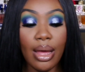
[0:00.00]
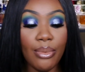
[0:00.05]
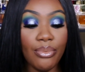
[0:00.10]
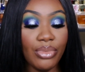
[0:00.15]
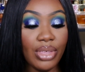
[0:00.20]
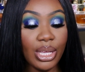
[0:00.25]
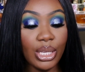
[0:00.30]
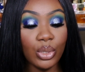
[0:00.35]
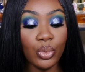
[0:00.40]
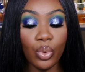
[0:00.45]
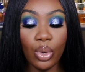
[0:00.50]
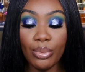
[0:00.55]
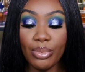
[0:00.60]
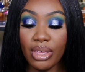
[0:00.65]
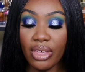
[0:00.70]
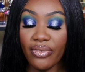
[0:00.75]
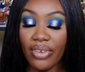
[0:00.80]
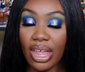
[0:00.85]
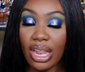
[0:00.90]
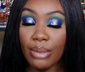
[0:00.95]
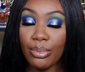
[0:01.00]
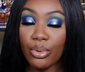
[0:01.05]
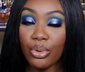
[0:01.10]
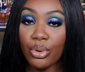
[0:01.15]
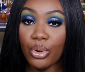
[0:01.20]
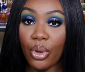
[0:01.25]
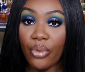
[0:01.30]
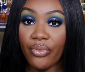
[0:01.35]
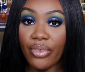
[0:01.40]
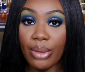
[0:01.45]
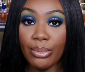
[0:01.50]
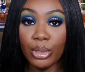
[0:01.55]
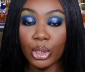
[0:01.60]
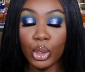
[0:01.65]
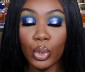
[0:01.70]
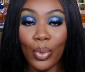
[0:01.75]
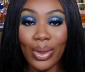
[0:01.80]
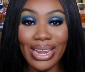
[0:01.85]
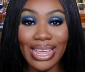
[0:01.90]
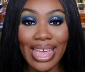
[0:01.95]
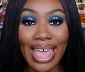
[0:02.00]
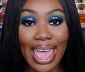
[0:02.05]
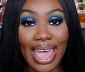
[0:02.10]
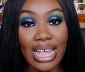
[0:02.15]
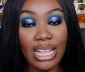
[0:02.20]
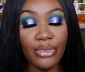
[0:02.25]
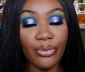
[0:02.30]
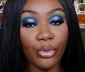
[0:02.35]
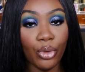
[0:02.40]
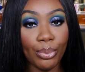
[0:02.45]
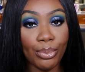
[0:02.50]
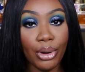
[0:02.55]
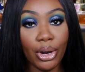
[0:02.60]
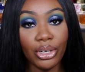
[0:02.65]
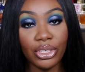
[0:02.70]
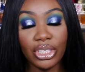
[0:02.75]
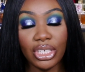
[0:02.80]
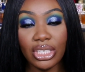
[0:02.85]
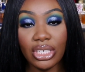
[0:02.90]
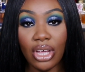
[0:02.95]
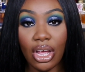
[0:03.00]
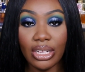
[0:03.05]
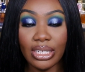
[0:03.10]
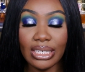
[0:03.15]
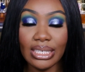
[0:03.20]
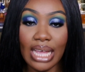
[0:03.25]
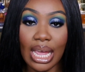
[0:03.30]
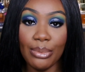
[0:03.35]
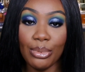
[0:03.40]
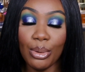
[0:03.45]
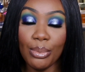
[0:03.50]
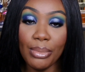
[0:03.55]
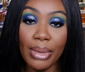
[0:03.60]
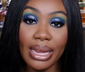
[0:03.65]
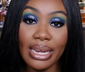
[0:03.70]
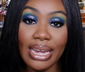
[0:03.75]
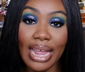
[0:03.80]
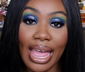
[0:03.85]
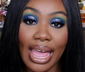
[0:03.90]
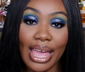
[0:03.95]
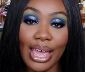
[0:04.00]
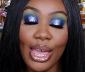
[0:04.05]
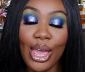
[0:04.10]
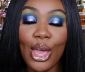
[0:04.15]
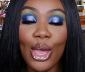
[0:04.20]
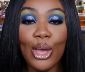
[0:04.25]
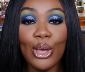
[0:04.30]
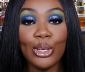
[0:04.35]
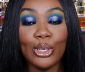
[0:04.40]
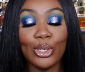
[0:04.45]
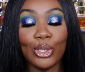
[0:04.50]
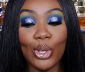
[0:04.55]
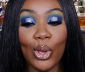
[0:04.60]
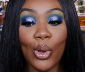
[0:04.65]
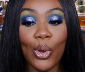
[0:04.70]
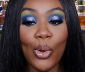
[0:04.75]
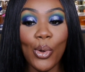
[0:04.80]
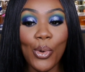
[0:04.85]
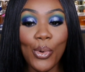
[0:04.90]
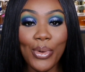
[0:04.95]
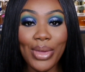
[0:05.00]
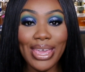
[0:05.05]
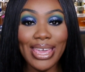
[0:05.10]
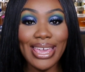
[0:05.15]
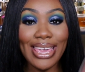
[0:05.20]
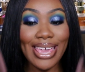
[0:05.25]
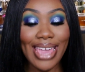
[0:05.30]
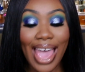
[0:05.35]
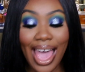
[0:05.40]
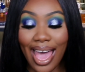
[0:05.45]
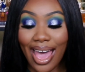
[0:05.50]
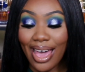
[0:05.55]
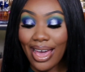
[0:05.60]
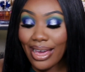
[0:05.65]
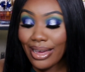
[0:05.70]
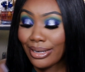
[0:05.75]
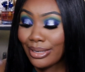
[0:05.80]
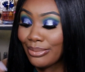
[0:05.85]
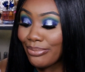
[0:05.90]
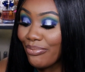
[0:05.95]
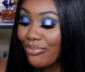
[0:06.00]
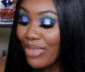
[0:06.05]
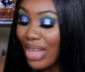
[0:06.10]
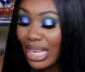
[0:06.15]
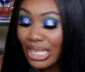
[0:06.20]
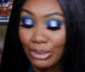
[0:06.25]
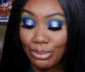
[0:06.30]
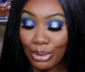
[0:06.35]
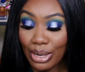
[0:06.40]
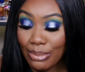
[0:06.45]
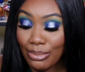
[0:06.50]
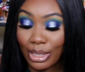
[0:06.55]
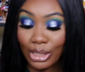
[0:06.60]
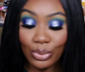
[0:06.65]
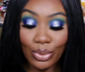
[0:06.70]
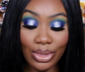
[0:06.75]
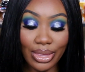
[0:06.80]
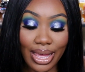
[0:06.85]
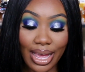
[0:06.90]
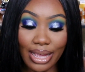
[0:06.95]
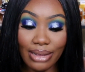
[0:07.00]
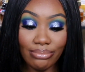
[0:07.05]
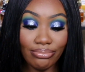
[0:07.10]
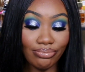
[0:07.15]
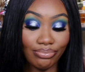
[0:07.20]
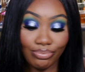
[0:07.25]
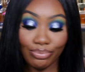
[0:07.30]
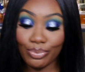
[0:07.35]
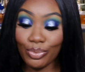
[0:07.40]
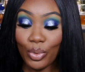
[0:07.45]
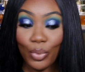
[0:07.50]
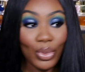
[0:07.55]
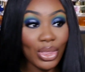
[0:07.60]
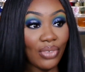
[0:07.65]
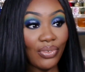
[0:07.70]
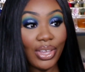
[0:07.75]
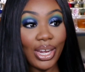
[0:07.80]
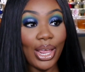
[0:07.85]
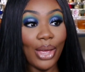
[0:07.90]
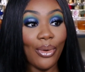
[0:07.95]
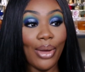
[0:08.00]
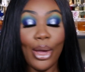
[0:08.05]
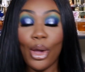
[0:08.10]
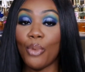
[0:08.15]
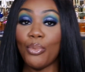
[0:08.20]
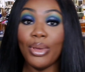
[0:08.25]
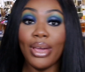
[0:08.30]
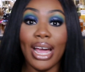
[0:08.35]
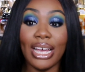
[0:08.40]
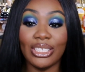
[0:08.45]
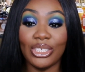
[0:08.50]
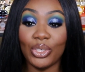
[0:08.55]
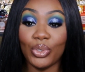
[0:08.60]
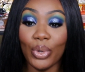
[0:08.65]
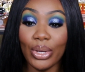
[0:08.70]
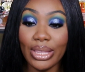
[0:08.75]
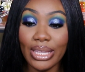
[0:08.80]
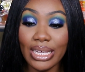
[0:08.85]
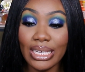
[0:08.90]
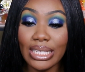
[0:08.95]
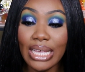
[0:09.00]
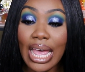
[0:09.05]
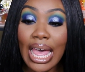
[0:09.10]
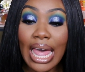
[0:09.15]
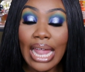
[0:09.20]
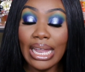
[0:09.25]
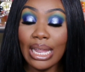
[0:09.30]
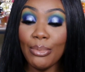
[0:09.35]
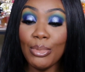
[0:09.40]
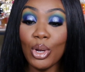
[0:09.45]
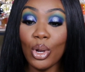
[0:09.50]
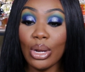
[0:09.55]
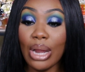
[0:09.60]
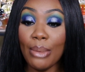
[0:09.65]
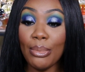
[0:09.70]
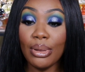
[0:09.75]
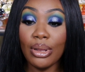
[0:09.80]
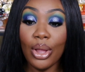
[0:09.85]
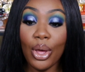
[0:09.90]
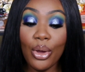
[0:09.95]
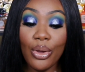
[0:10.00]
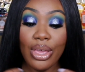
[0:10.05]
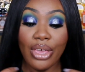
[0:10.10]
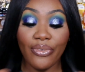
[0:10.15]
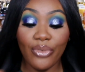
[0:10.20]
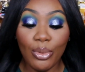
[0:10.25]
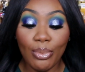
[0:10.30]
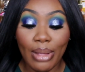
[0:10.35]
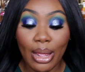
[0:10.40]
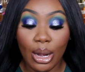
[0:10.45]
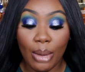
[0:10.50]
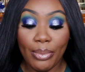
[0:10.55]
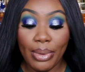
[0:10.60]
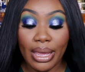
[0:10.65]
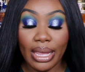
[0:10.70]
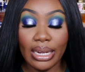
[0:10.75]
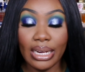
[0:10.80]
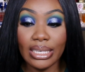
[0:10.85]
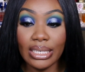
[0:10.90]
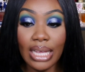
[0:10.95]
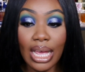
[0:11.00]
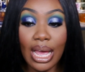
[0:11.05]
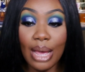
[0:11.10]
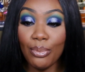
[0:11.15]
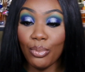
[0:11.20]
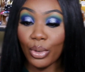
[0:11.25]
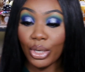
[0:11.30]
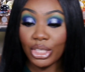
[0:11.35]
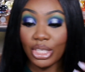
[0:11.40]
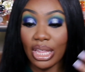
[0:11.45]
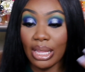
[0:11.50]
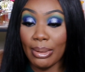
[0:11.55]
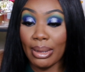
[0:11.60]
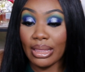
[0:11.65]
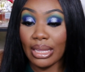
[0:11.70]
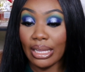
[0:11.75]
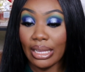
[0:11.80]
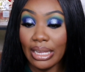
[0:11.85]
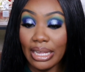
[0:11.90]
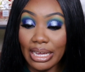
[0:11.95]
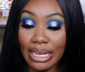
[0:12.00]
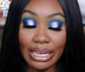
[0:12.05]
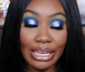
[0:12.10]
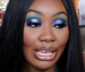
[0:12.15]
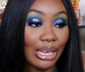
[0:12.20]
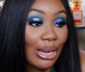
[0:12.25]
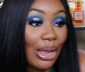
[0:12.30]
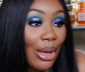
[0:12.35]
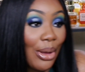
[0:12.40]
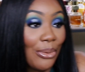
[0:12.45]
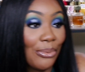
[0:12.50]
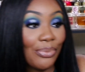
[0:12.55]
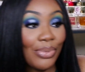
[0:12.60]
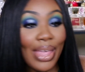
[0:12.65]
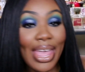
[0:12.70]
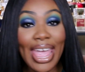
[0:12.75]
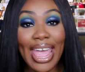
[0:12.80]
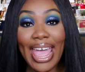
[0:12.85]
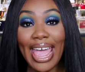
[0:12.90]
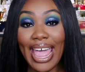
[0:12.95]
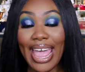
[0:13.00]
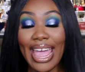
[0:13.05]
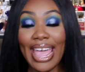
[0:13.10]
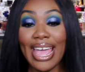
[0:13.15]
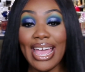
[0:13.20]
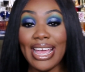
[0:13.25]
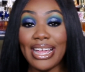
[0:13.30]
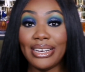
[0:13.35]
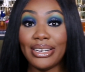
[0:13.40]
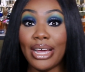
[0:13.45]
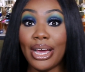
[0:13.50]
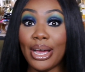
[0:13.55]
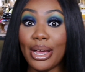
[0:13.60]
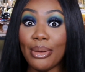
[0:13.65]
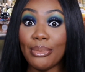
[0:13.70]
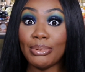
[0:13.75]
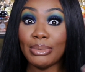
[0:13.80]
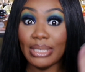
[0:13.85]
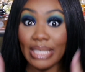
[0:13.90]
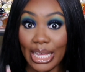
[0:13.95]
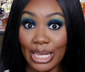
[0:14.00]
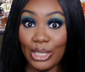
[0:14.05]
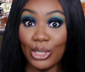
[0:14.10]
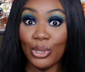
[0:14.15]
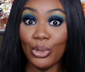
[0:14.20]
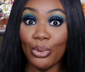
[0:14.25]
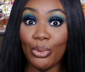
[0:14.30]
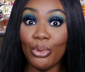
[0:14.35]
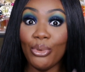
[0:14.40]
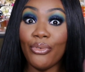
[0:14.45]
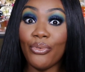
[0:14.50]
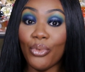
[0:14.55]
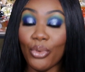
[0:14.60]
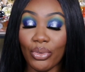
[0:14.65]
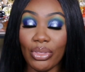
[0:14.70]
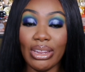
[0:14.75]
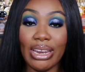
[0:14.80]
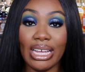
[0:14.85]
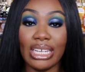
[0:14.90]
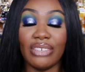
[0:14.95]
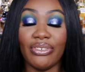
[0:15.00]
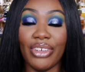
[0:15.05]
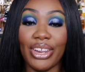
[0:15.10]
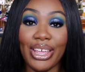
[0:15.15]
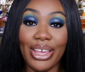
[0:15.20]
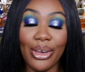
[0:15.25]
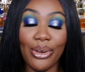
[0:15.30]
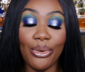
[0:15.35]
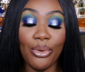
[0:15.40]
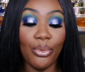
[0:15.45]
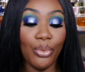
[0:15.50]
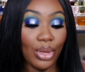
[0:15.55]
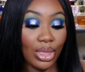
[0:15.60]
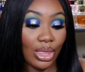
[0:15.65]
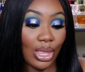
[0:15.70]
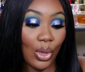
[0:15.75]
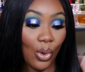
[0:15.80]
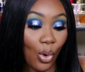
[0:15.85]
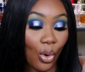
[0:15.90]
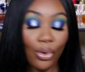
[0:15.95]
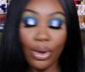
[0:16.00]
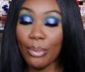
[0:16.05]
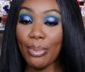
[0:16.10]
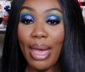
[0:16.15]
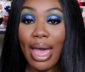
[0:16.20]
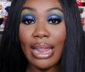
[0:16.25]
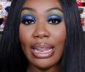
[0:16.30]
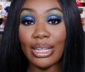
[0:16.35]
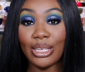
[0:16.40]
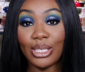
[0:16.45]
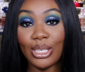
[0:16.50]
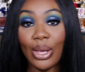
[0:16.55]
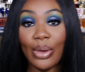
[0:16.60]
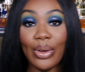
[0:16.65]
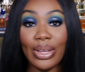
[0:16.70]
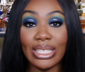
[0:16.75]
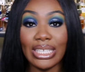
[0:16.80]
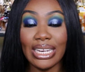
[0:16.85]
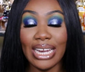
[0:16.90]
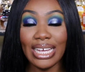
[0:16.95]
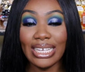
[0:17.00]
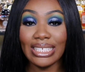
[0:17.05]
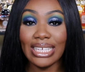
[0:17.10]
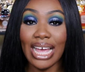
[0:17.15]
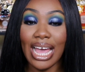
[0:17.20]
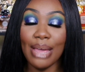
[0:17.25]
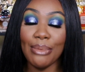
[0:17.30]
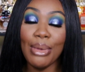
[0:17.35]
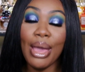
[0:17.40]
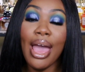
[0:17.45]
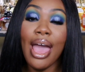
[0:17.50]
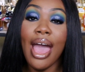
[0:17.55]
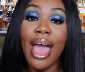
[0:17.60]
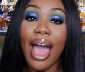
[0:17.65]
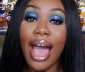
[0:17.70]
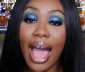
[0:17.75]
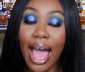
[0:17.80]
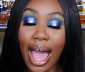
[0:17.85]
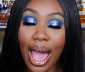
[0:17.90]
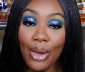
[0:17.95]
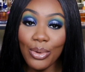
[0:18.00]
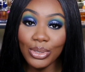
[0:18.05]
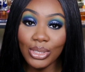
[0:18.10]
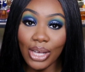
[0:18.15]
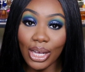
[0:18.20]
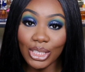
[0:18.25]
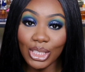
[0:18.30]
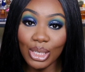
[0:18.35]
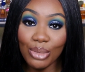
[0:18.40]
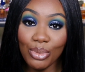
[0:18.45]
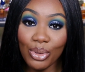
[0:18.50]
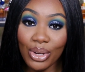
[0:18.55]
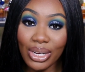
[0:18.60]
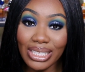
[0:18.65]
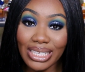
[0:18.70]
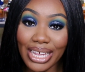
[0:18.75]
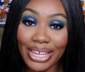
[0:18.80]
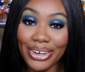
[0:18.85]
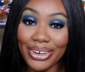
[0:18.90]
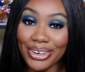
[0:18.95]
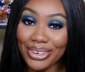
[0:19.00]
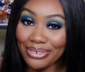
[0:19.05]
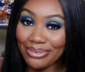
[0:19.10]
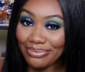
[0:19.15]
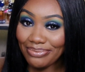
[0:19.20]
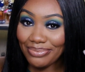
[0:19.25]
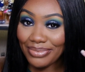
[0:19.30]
These will be available November 28th for purchase on Cyber Monday. So yeah, that's pretty much with the video. I hope you guys enjoyed this. Let me know down below if you plan on picking this up. What did you think about the look, you know? And stay tuned for the next video with the Aura palette. So until next time, I will talk to you beauties later.